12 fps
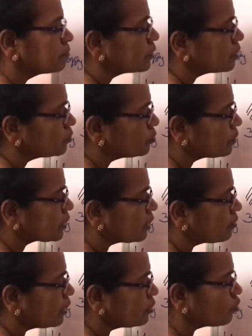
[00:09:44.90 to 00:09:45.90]
The
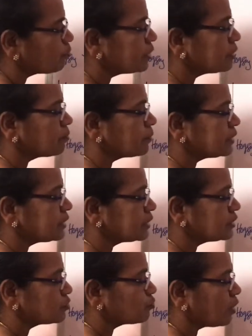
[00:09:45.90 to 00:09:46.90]
numerical value of bending moment
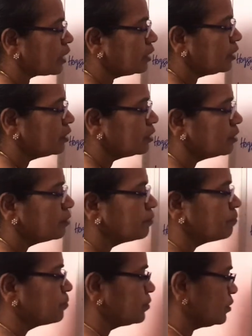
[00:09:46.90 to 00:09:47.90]
here is 1.
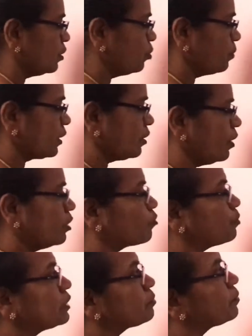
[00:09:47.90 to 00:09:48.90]
The numerical value
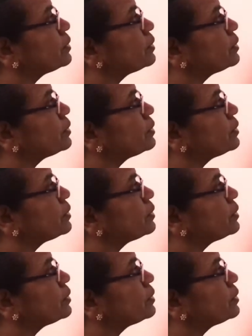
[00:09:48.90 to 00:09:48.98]
of bending